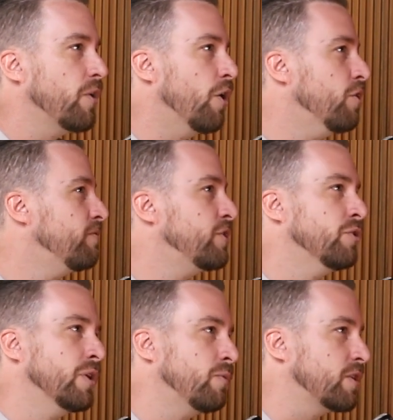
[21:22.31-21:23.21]
over
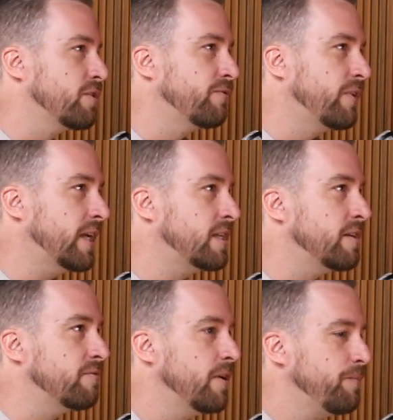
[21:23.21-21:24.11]
doing what's
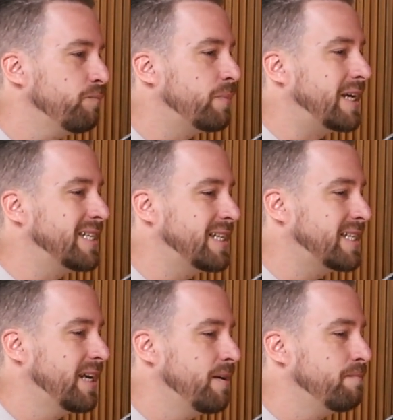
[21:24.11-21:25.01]
effective
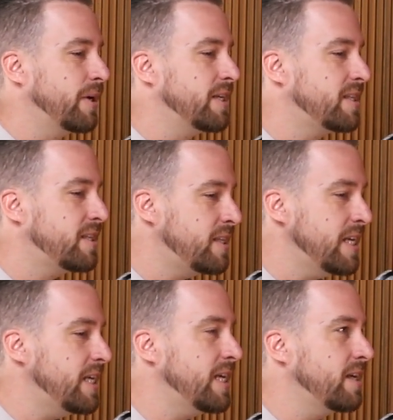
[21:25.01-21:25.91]
because
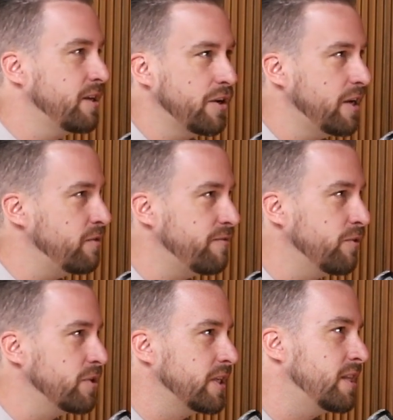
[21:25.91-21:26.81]
thinking, you know, Henry
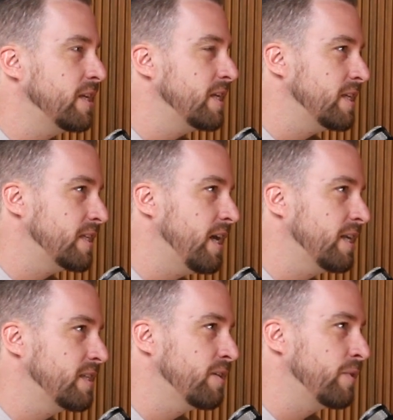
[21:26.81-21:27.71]
Ford said thinking is the
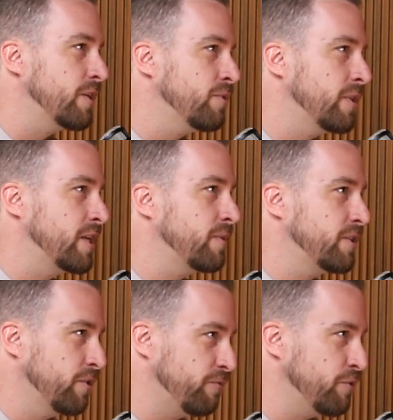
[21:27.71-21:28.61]
hardest thing we can do, and that's why
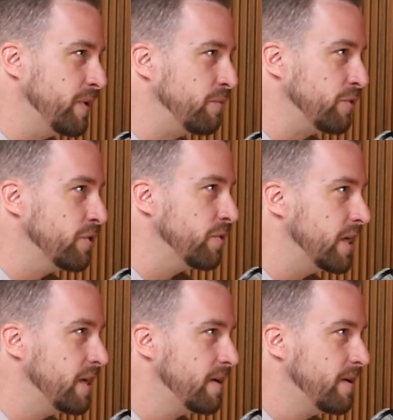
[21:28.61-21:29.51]
so few people do it.